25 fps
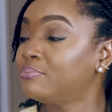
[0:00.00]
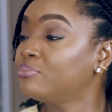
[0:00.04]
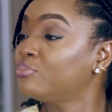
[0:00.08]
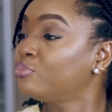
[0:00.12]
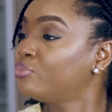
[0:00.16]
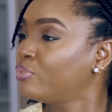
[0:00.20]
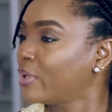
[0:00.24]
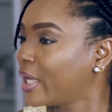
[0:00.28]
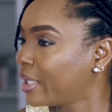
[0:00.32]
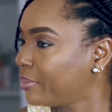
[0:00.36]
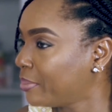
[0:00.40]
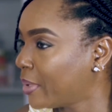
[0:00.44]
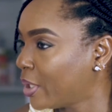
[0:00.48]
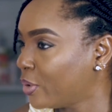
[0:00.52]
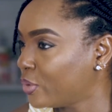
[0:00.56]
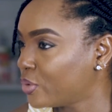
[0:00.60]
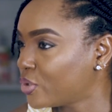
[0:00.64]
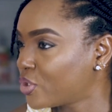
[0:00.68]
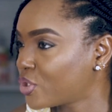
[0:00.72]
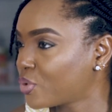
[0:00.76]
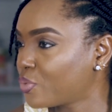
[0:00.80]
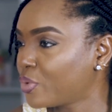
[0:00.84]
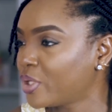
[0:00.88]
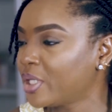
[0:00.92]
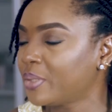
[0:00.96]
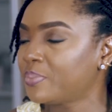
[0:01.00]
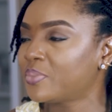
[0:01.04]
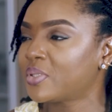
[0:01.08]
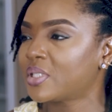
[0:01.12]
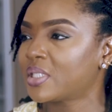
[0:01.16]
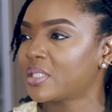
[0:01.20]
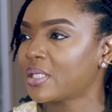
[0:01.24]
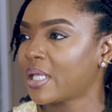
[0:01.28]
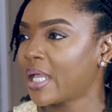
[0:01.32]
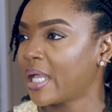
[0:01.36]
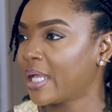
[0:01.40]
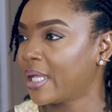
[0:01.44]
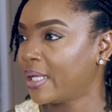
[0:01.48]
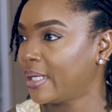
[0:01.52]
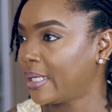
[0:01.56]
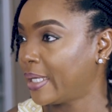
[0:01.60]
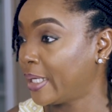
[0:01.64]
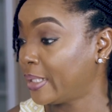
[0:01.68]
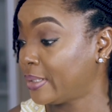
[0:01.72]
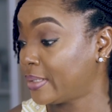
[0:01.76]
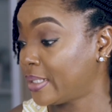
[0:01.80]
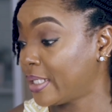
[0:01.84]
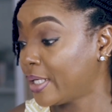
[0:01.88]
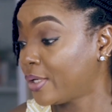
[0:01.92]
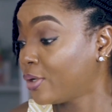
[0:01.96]
write my own scripts. I
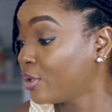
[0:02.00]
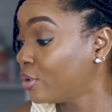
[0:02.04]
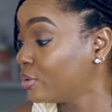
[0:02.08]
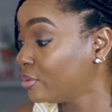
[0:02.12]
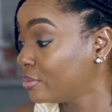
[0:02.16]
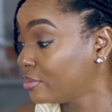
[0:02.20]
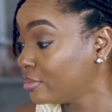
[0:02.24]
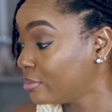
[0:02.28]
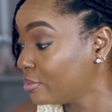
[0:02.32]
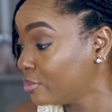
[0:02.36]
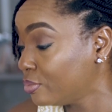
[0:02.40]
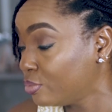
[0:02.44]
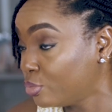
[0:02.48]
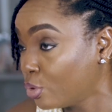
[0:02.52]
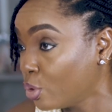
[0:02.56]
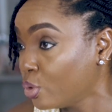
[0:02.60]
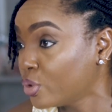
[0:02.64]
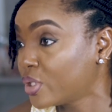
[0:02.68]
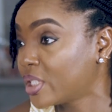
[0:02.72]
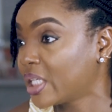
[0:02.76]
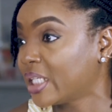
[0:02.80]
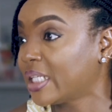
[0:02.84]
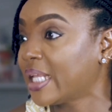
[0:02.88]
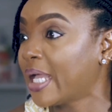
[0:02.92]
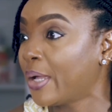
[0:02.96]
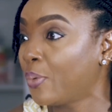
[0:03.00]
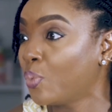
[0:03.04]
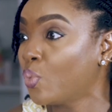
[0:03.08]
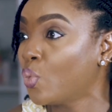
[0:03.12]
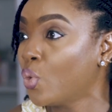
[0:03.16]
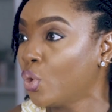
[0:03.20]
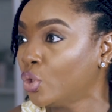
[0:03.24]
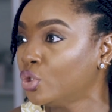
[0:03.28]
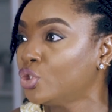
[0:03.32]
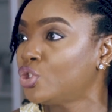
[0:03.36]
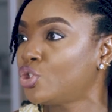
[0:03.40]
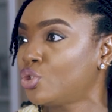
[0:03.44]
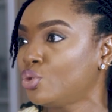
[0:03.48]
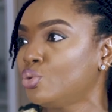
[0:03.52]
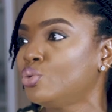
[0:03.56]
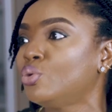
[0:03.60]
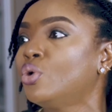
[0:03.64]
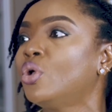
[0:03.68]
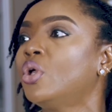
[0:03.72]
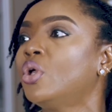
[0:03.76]
take on roles that I want to,